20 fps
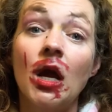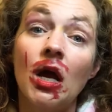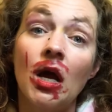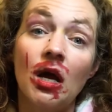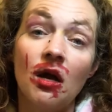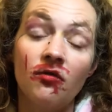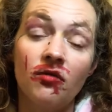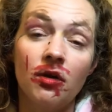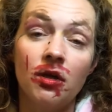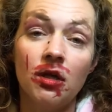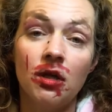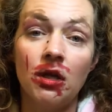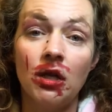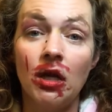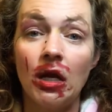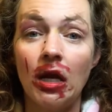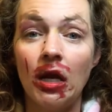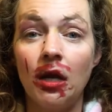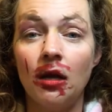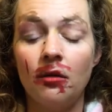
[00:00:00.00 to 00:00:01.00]
Have a good
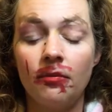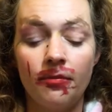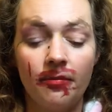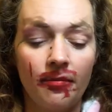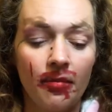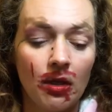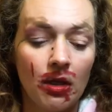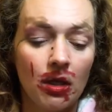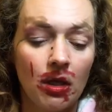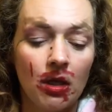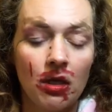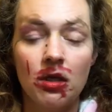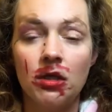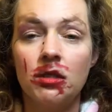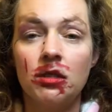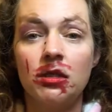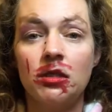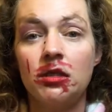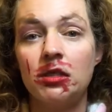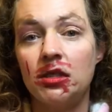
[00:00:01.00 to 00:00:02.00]
night.
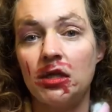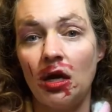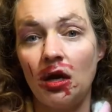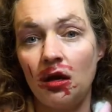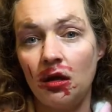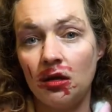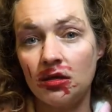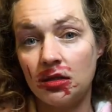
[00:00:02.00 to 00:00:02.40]
Stay